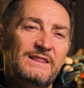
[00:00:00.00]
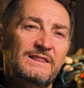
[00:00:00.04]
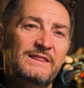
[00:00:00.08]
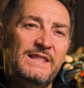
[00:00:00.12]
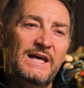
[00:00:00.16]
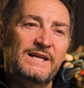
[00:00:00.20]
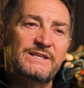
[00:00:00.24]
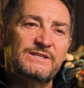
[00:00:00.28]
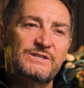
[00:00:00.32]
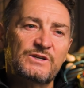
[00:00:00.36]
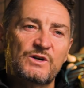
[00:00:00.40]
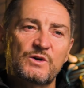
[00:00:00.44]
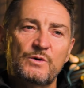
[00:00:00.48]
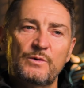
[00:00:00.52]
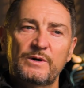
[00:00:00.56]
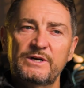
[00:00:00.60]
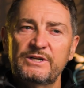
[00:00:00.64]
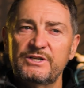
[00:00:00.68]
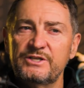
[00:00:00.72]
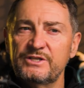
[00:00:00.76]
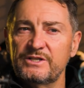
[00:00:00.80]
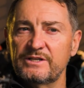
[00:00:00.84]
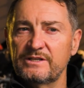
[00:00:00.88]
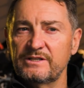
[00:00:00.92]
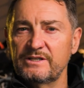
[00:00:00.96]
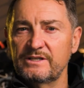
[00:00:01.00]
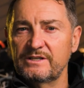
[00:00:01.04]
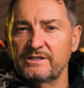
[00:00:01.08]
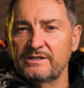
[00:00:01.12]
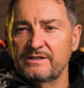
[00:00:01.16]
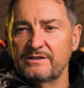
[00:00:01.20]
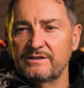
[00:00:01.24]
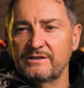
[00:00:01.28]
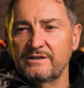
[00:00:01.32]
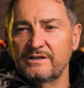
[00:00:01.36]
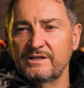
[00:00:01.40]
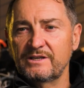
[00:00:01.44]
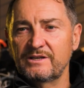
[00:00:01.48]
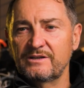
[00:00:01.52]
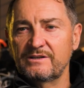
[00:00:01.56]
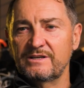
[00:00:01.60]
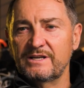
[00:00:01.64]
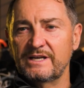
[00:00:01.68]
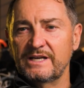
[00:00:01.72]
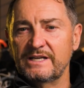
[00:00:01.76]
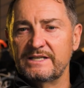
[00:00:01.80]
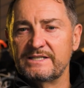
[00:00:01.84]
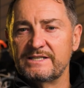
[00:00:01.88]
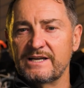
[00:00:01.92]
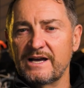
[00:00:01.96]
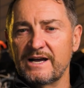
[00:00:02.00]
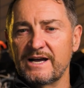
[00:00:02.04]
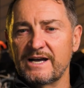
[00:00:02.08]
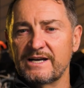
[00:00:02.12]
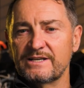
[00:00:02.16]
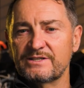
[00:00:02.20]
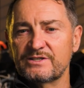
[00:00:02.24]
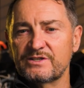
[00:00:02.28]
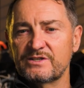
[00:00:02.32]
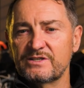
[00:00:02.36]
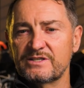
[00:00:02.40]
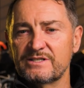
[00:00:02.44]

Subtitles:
That's a question you need to ask